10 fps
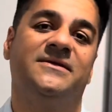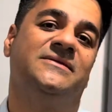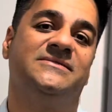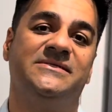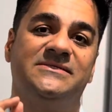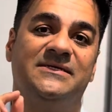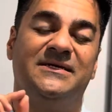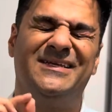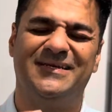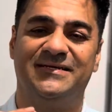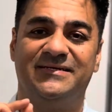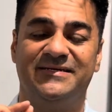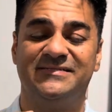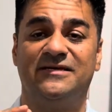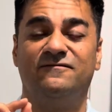This is
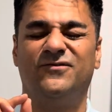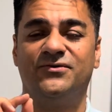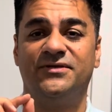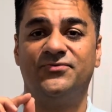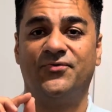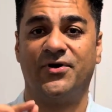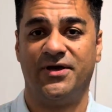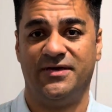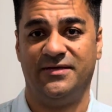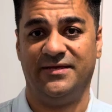reason for the drying.